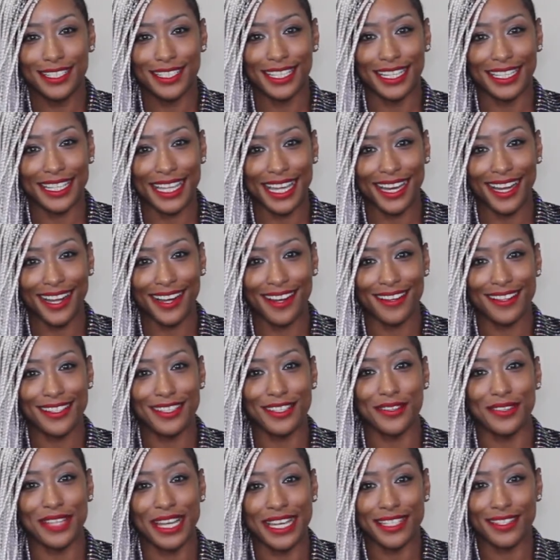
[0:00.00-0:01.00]
Check that out.
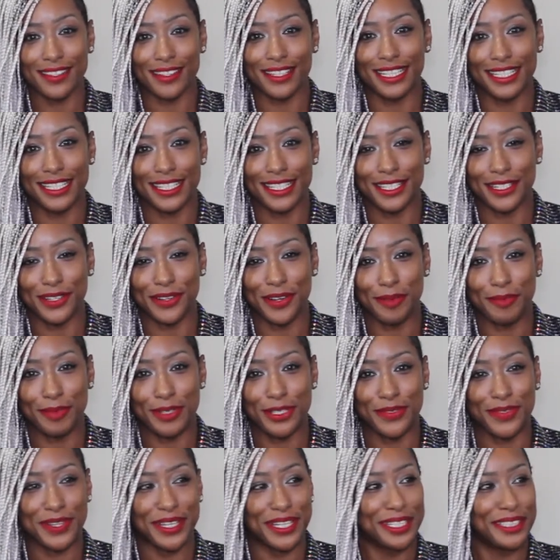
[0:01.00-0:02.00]
Also, that's on Instagram
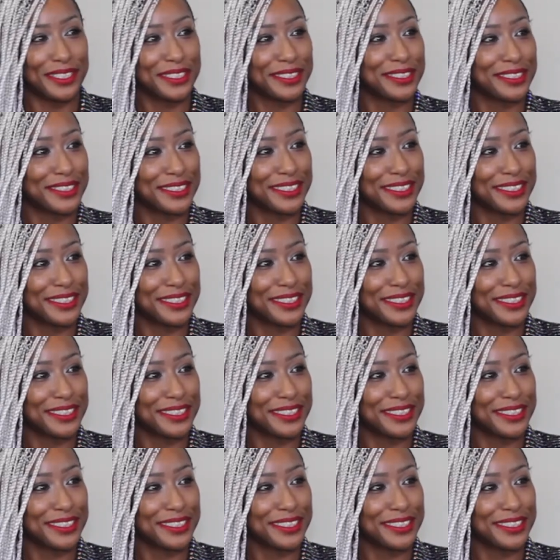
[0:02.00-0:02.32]
as well.